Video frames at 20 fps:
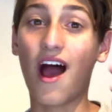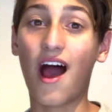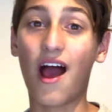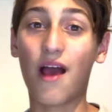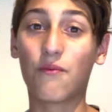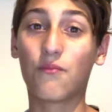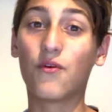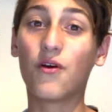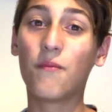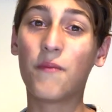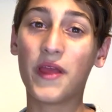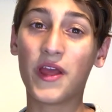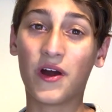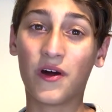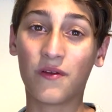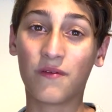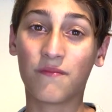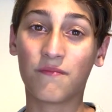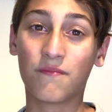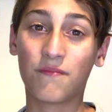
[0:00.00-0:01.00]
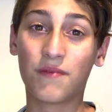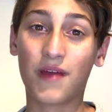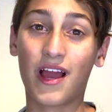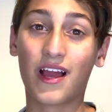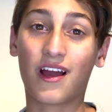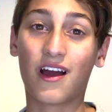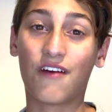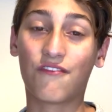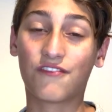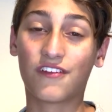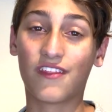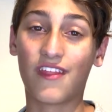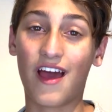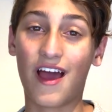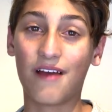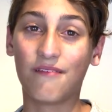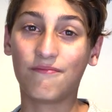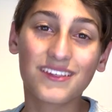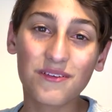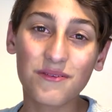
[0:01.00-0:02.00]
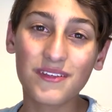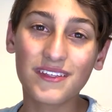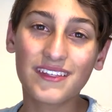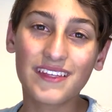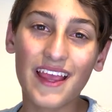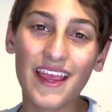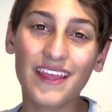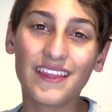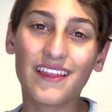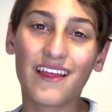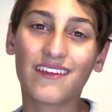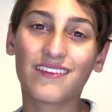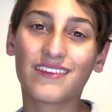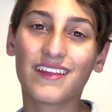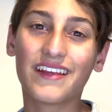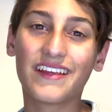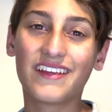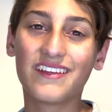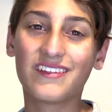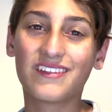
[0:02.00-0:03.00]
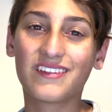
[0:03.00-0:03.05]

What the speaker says: I will be on back after that. So in saying that, thank you